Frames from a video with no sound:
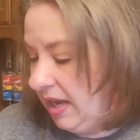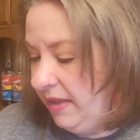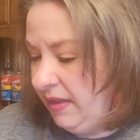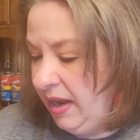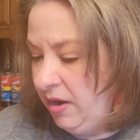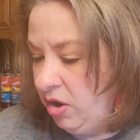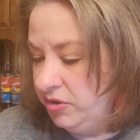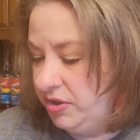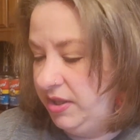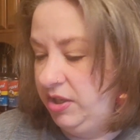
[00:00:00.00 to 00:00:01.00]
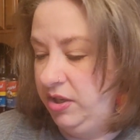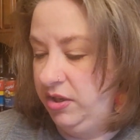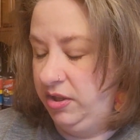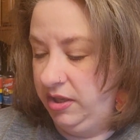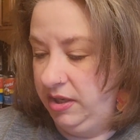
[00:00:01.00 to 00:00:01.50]
And then also
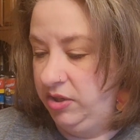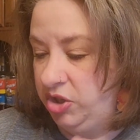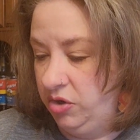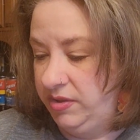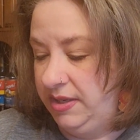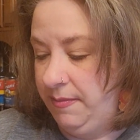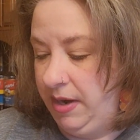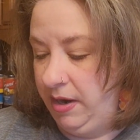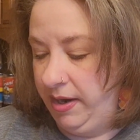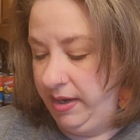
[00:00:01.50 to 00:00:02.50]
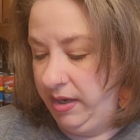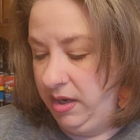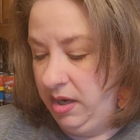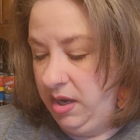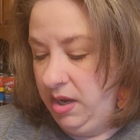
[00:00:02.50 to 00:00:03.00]
the Josie Maran